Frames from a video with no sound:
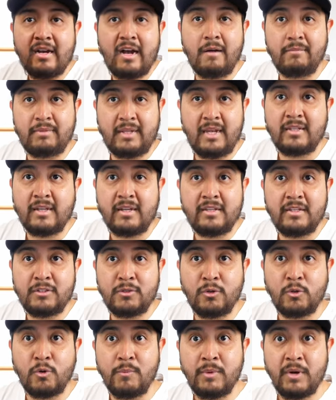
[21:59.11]
have data in this
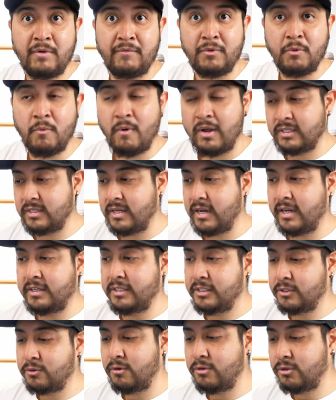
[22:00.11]
document if you want. And
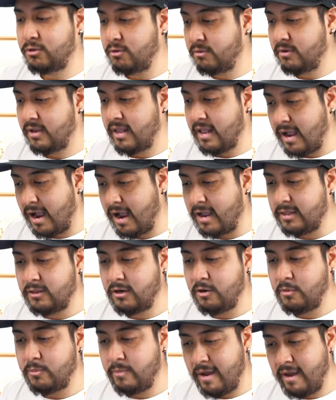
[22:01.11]
it's going to
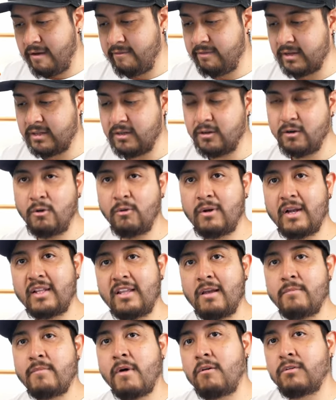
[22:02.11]
handle perfect. Look at
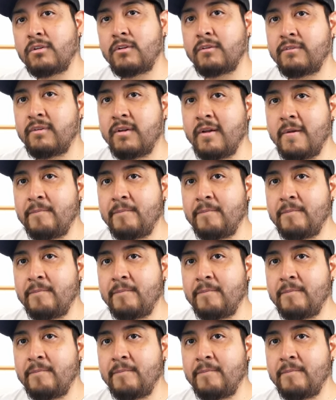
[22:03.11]
the amount of